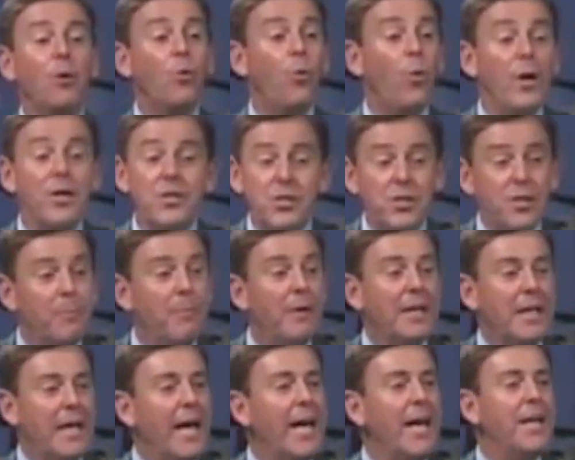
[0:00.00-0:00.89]
wisdom
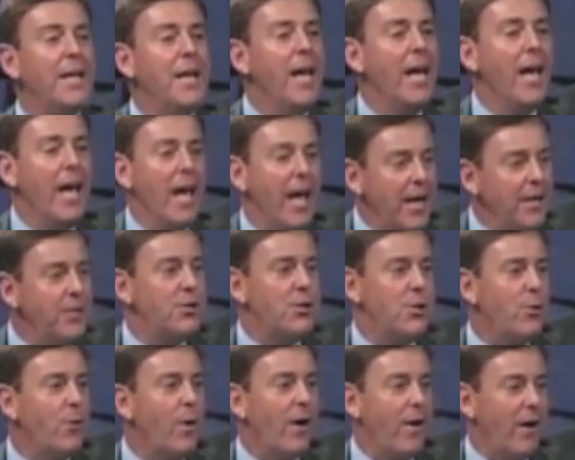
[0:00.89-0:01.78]
again
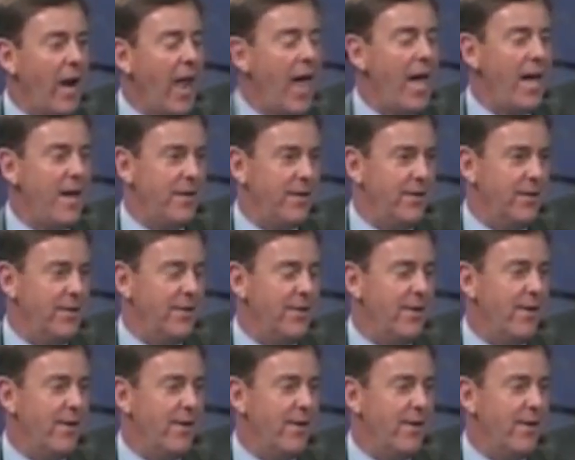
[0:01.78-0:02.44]
into our land.